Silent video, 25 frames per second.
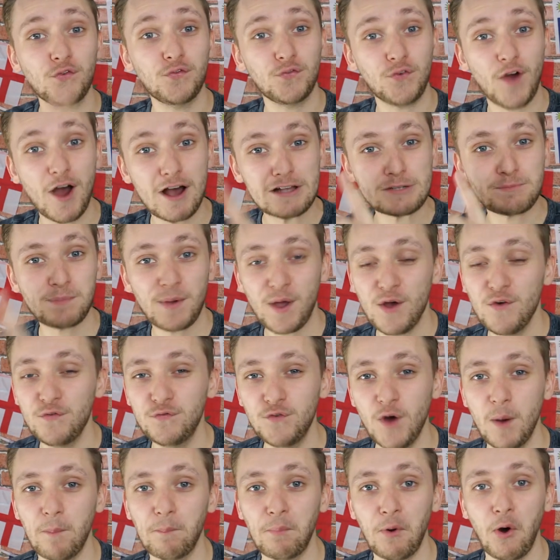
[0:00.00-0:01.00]
first bit of
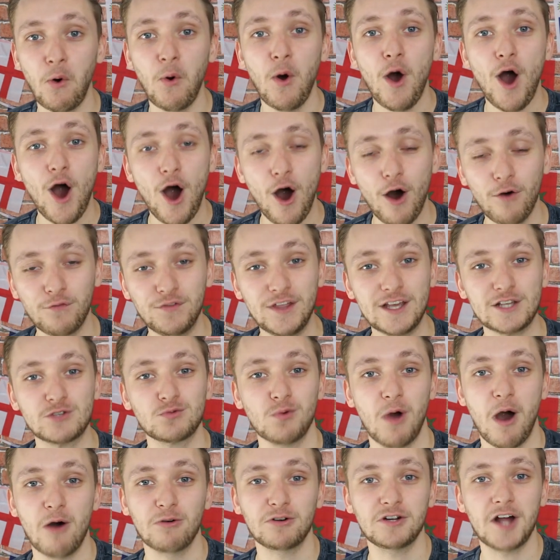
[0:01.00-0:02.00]
football of this
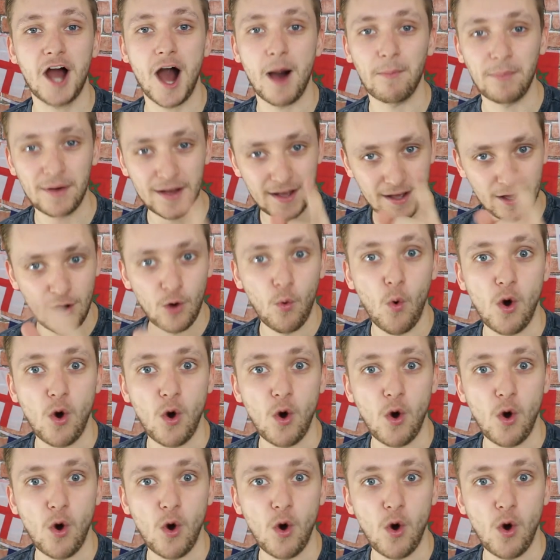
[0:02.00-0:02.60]
World Cup.